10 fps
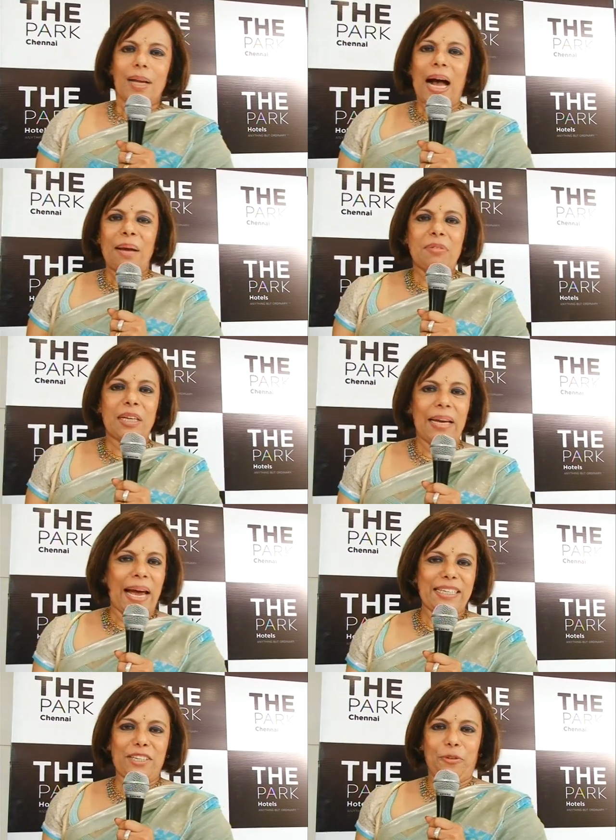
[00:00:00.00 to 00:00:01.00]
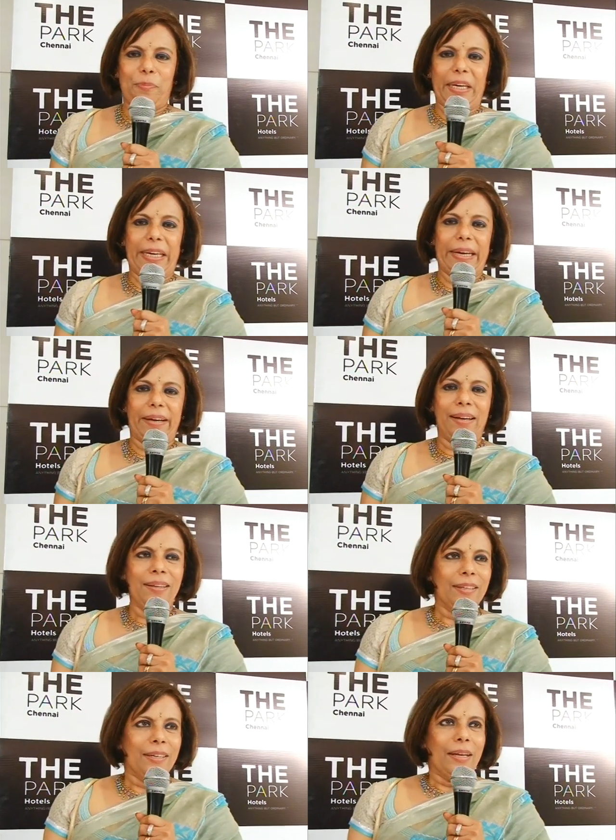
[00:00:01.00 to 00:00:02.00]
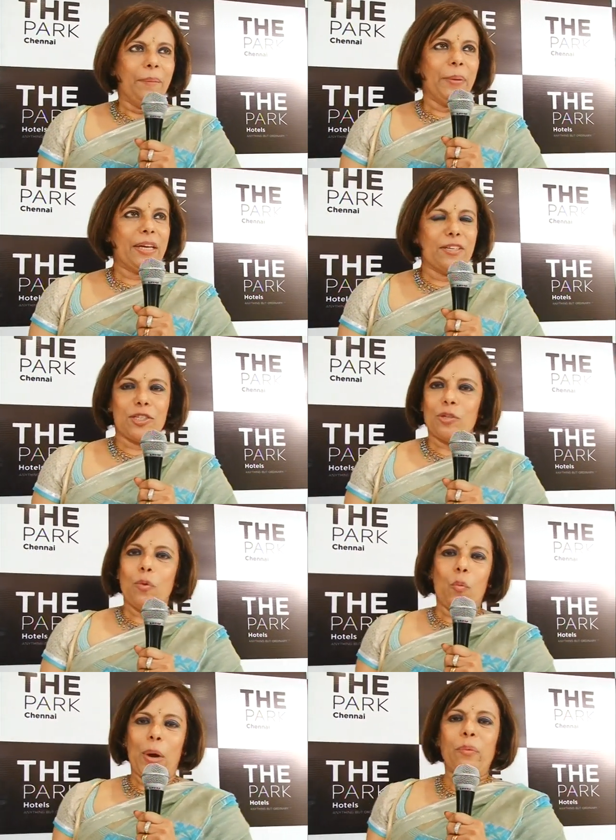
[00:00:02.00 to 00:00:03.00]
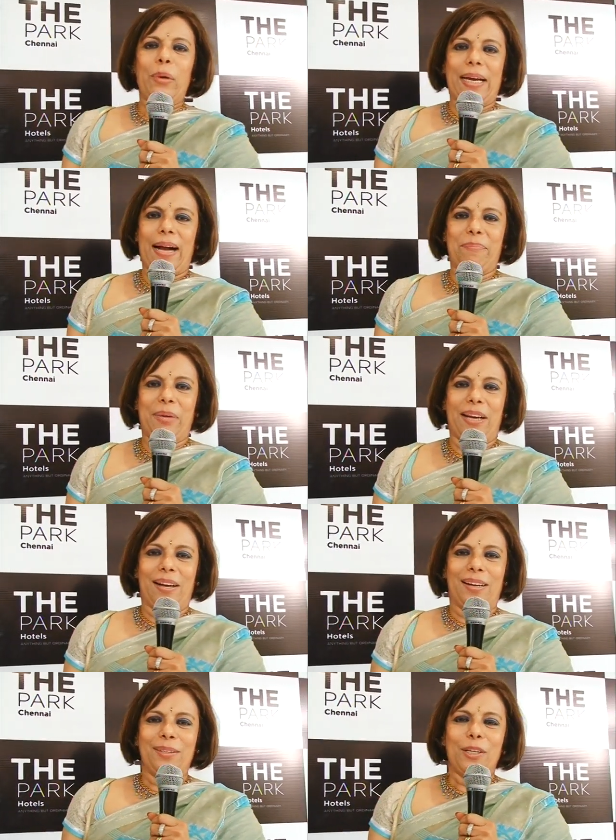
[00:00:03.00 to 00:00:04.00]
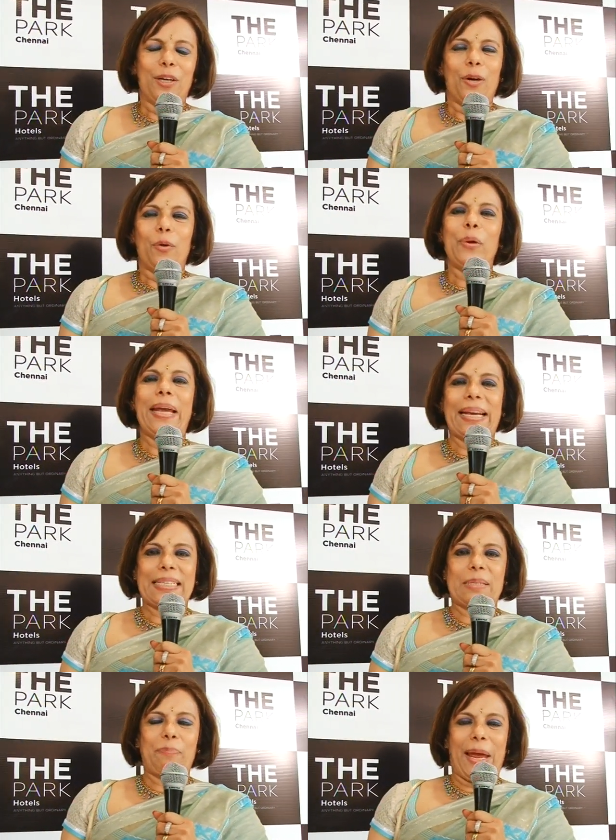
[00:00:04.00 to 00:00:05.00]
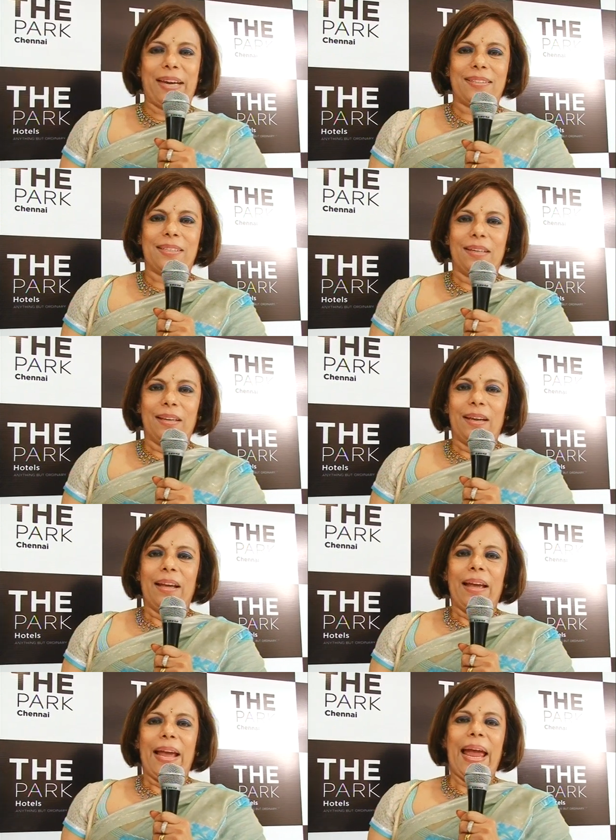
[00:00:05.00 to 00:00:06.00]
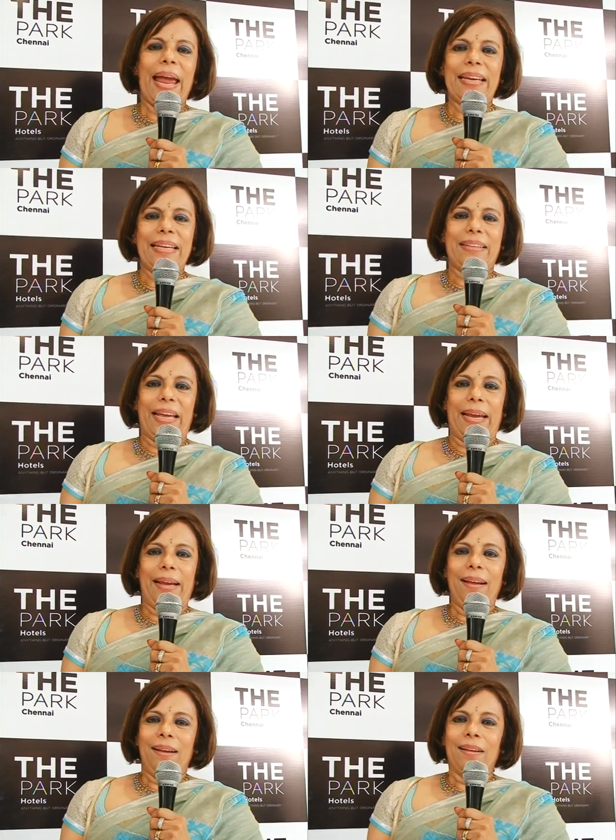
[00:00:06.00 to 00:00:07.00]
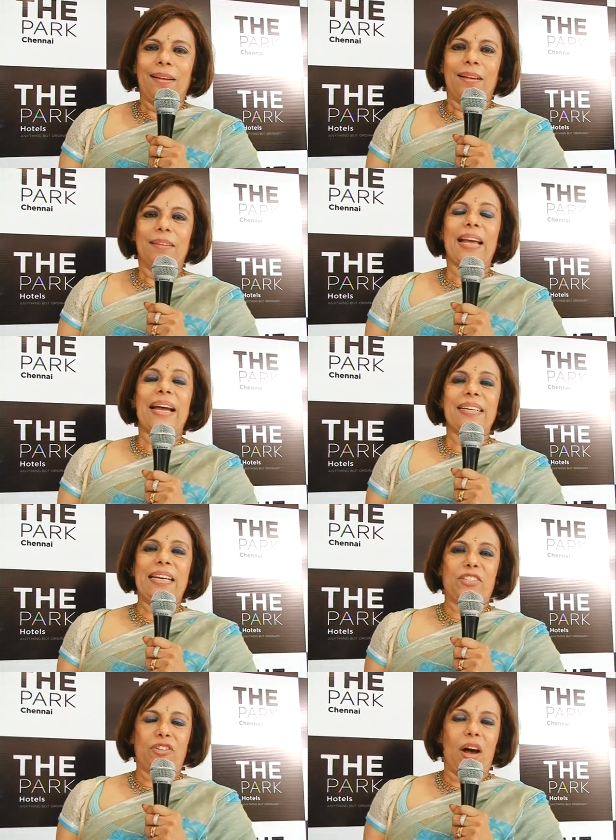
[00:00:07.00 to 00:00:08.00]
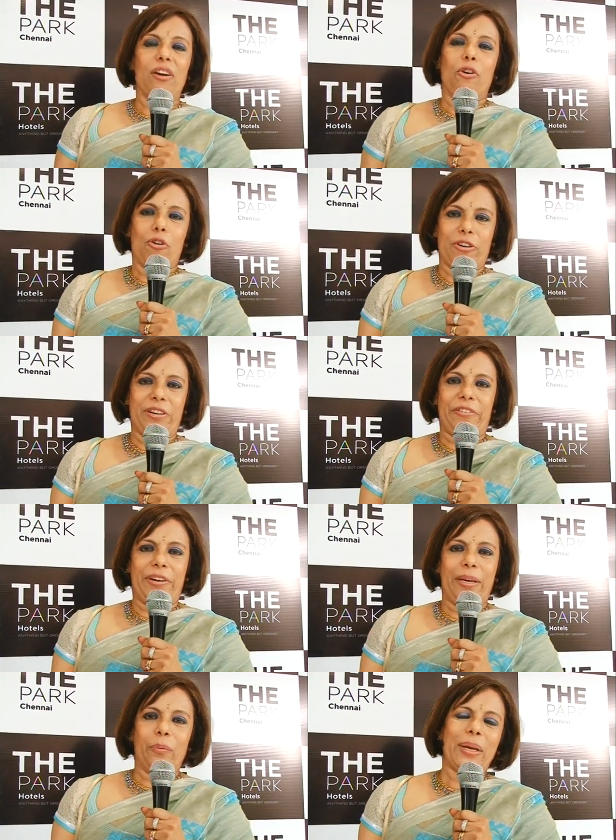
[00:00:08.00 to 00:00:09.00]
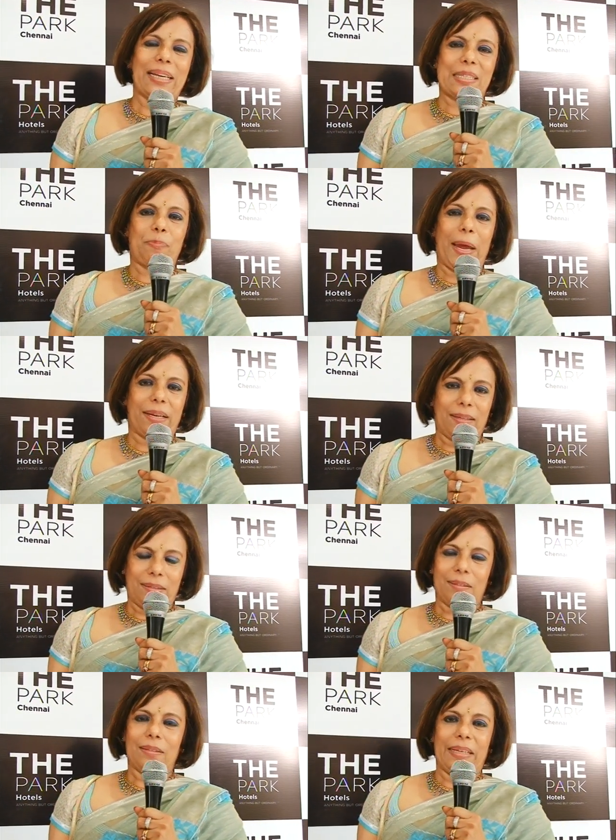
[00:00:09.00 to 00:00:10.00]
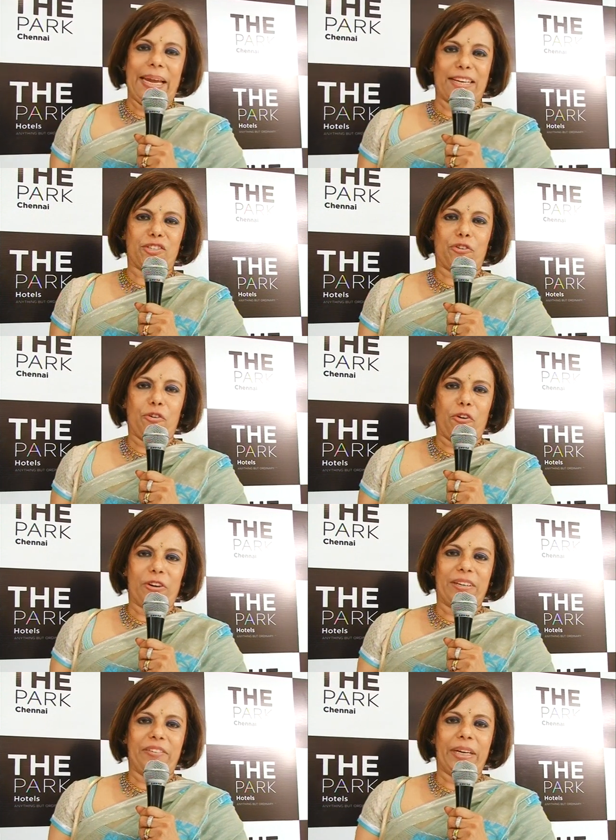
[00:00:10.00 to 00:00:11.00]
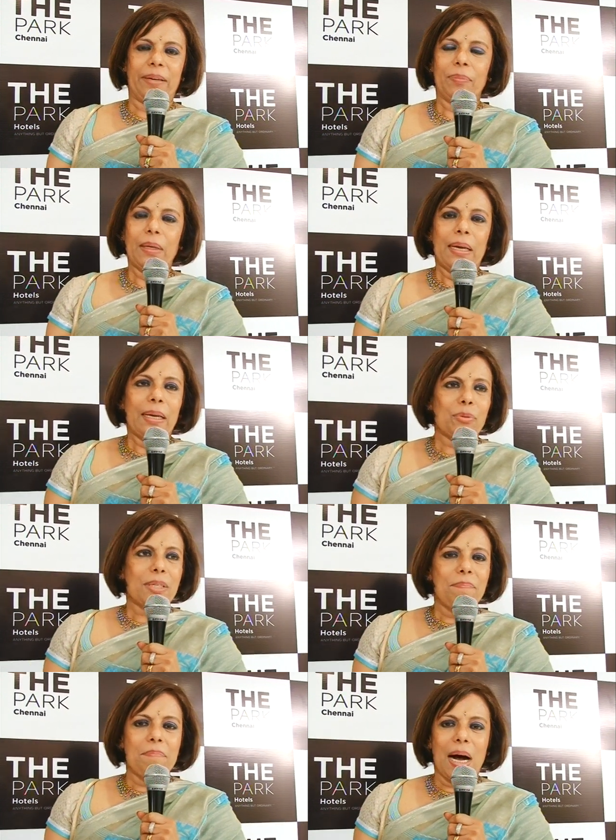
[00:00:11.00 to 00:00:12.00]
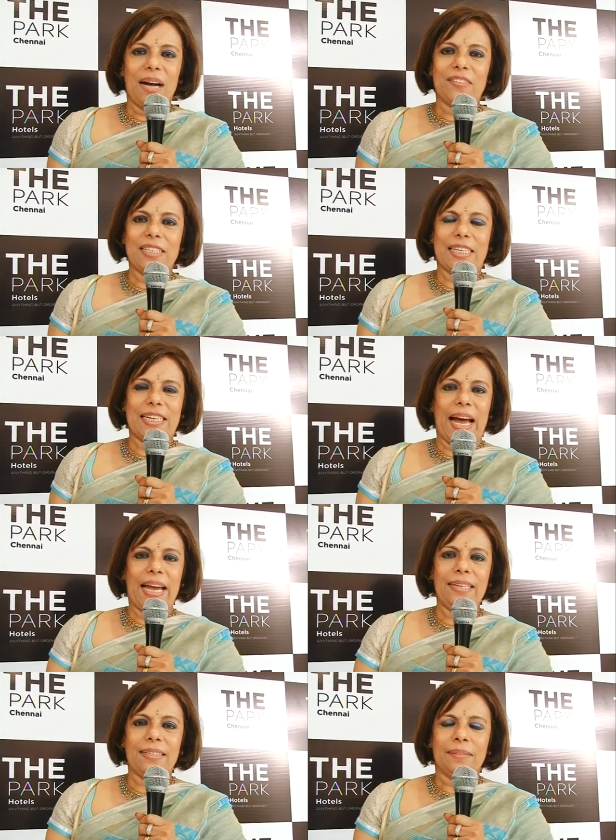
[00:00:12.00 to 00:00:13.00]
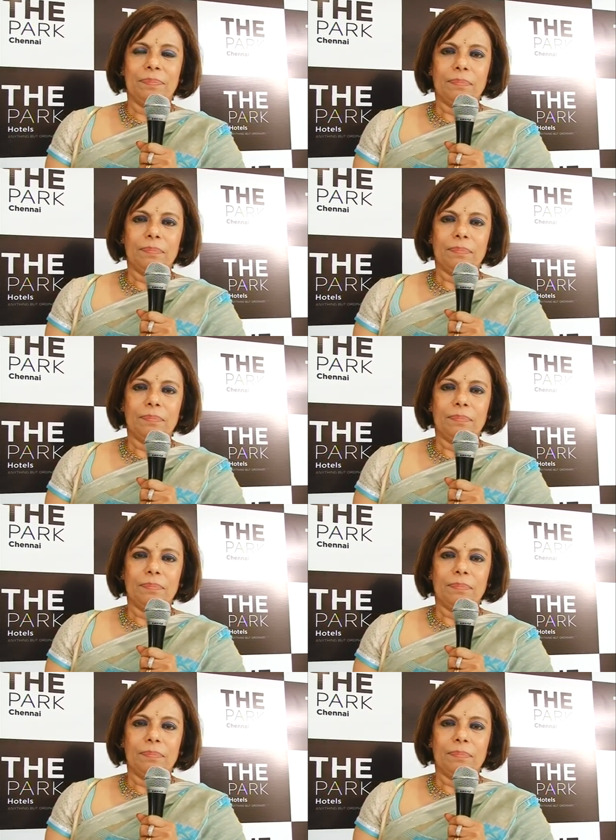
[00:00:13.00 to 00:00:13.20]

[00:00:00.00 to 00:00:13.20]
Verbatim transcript: I'm delighted to be here because when we come here, we expect anything that is not ordinary. We expect the extraordinary. It was a marvelous night.